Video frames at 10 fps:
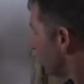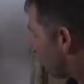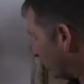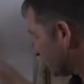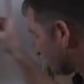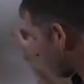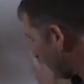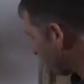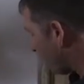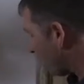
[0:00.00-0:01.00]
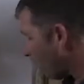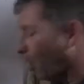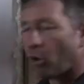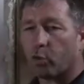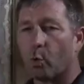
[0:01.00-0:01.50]
with spray foam
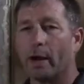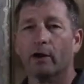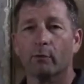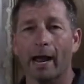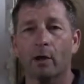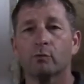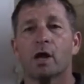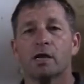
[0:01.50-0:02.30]
all the way around,